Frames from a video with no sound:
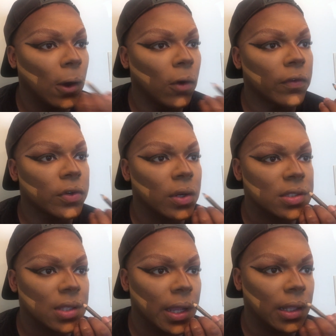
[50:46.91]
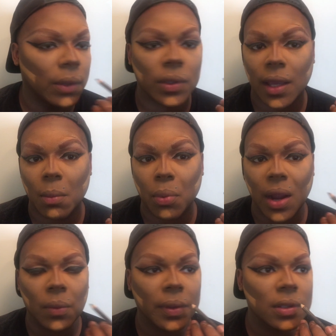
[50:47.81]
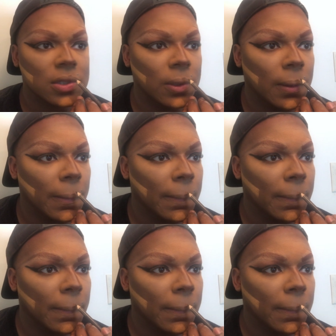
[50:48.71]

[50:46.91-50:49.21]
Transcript: overdraw slightly with like a brown pencil.